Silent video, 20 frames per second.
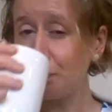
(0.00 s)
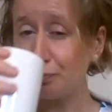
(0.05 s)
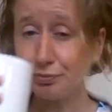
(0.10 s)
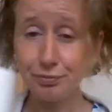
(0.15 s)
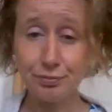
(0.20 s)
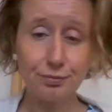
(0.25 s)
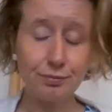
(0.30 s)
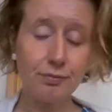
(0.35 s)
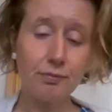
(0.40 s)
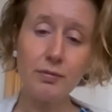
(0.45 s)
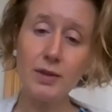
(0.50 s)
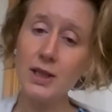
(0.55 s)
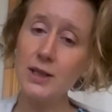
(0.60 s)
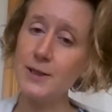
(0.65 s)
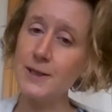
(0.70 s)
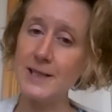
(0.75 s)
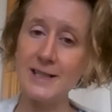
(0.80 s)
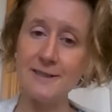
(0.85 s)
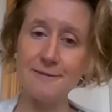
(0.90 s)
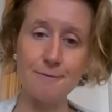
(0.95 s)

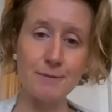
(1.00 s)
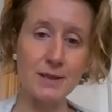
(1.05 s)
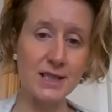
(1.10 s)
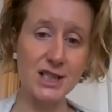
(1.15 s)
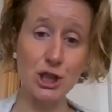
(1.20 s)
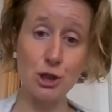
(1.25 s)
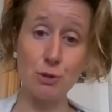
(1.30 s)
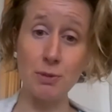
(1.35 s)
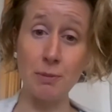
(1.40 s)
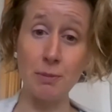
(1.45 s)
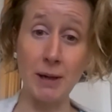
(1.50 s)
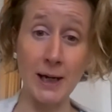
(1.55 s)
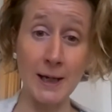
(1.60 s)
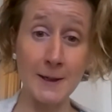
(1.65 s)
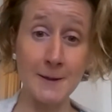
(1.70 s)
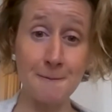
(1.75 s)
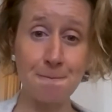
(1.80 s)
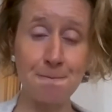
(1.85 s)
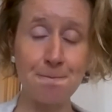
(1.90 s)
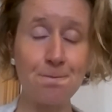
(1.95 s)
There could even be a stoma
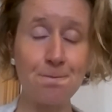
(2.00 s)
bag.